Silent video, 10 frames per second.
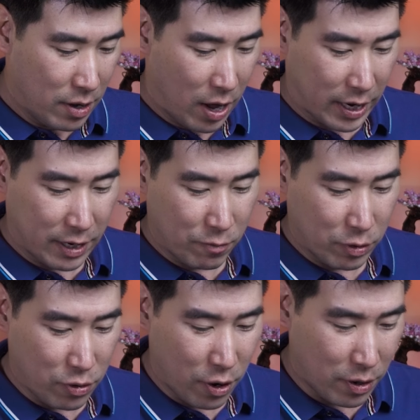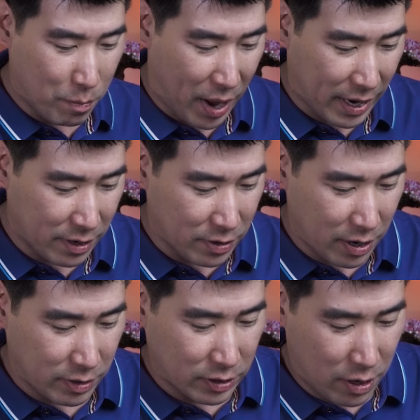I can return it back in
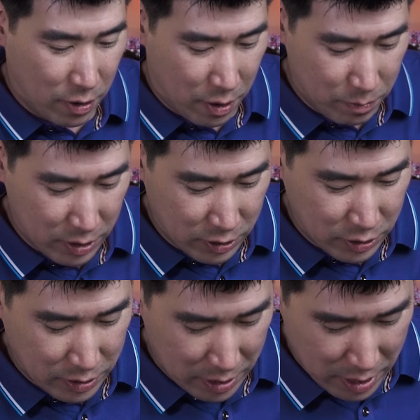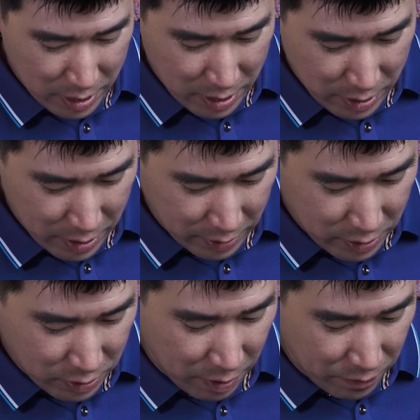now. So I'm gonna just take
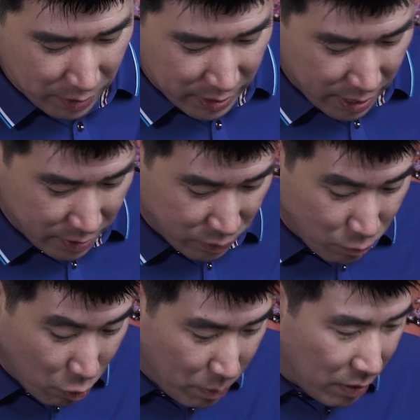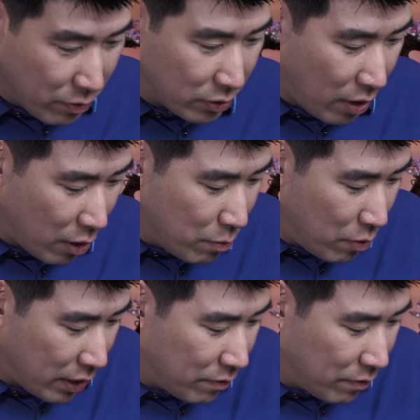this off. Again, this will be recyclable.